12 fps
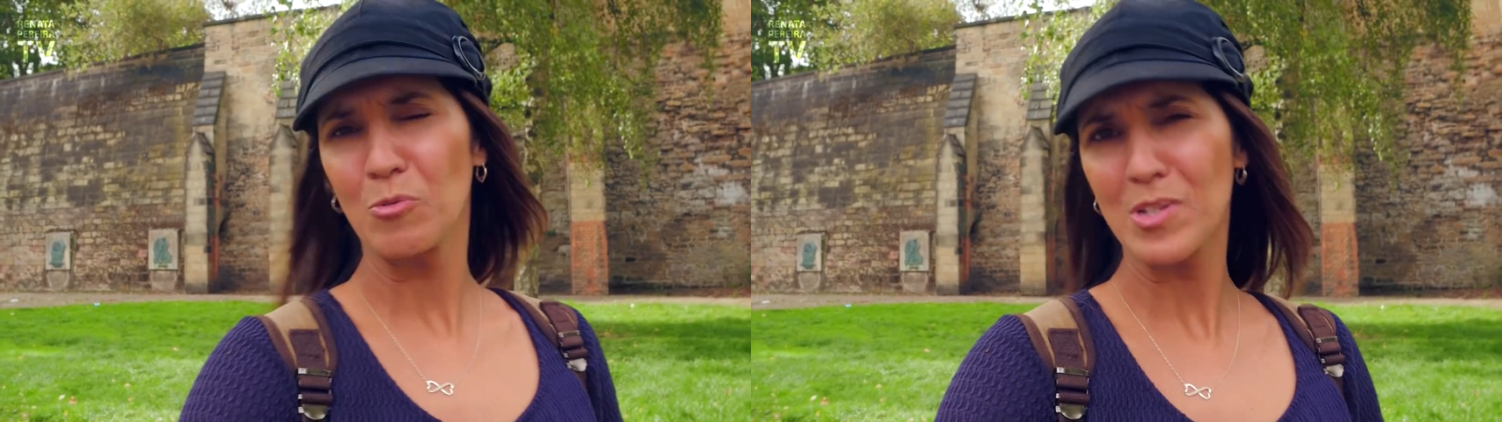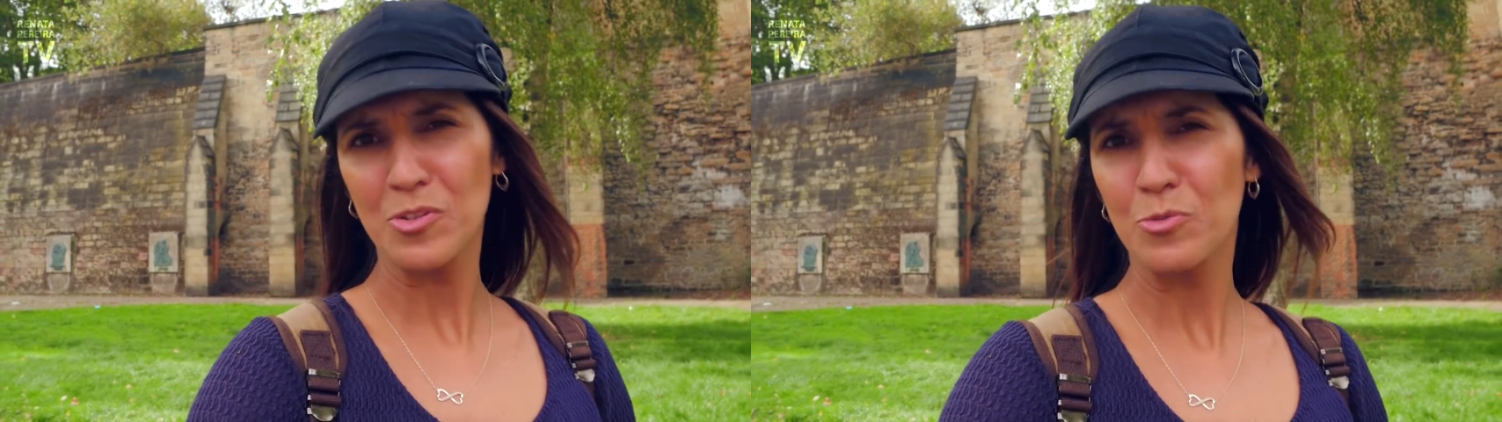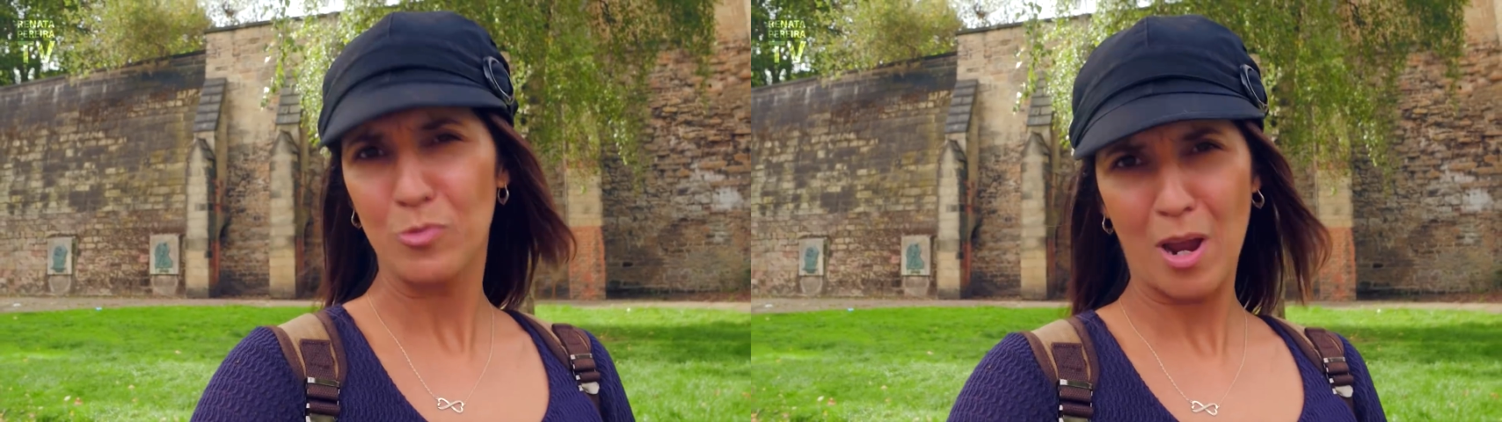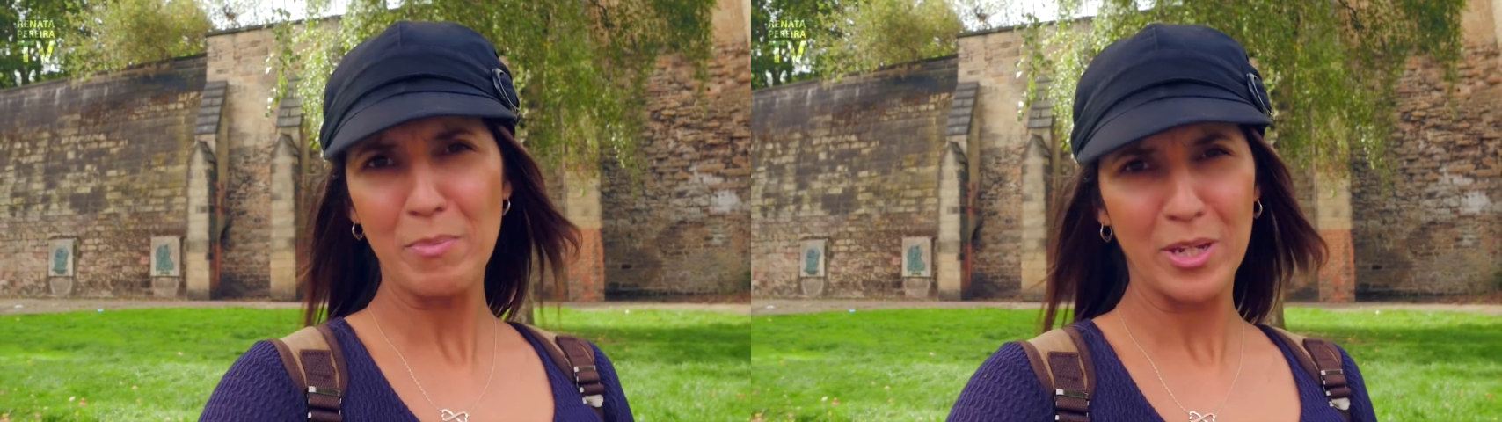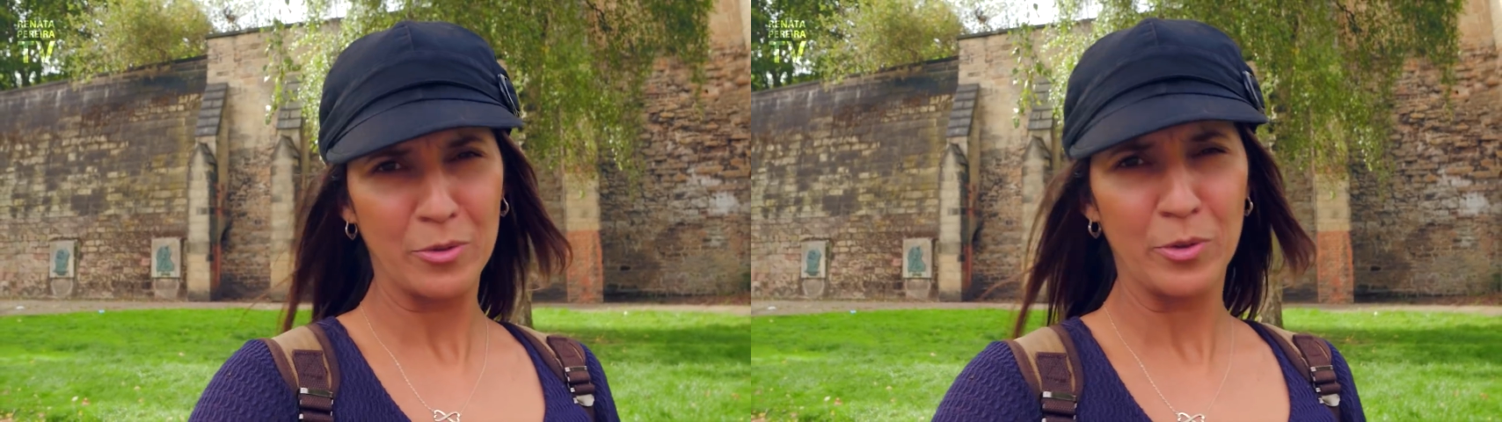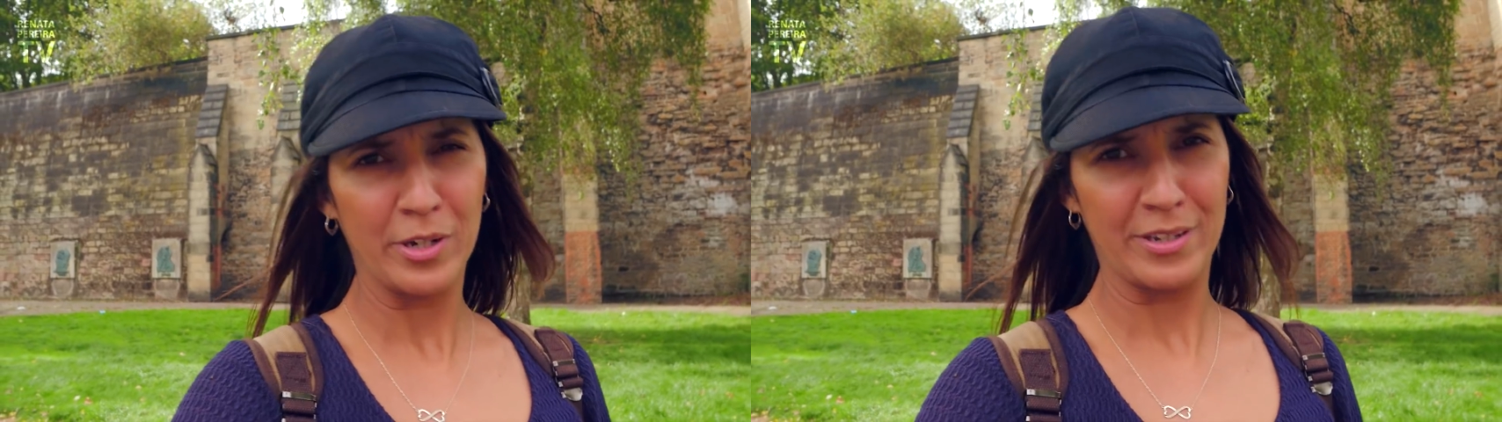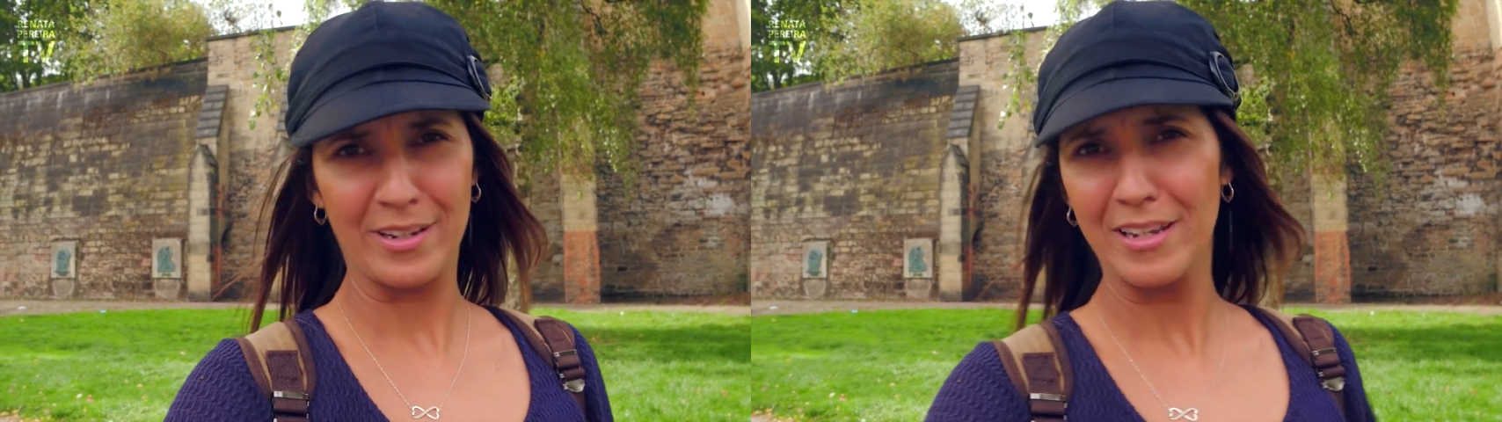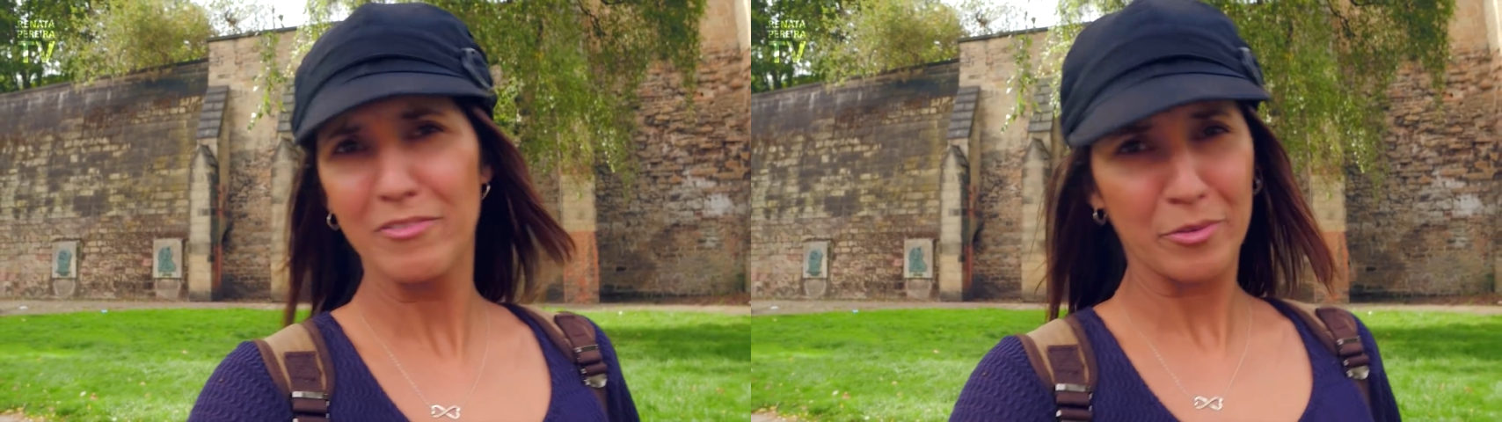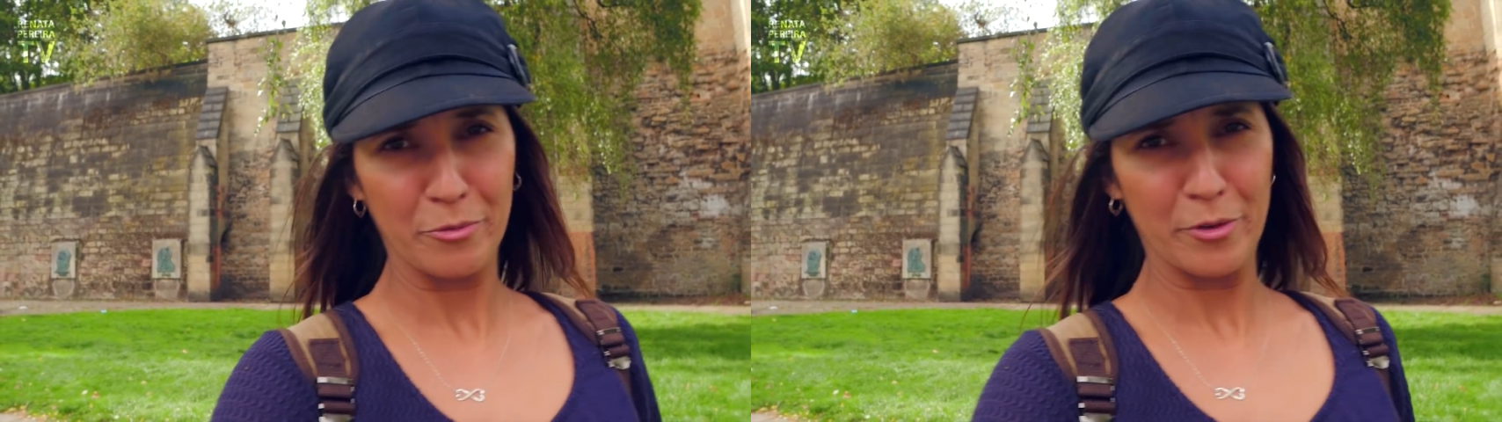Was Robin Hood even